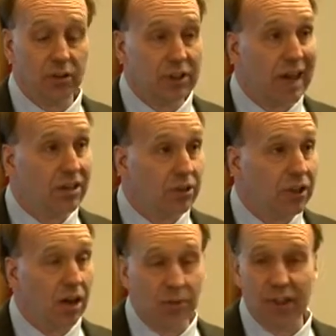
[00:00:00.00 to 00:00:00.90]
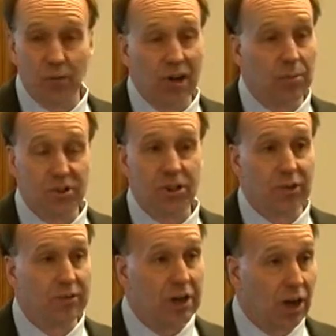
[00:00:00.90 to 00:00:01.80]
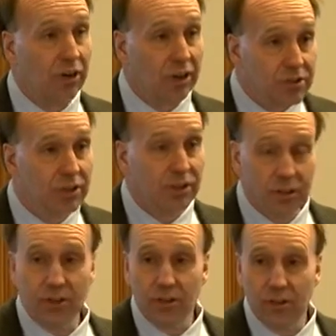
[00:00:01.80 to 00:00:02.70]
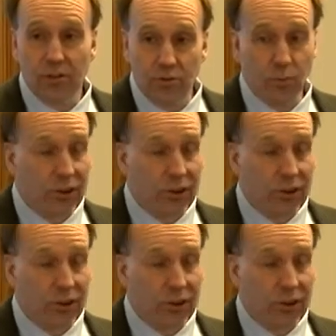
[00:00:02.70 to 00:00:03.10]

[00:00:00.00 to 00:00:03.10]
ten-year doubling, we almost don't even notice. We're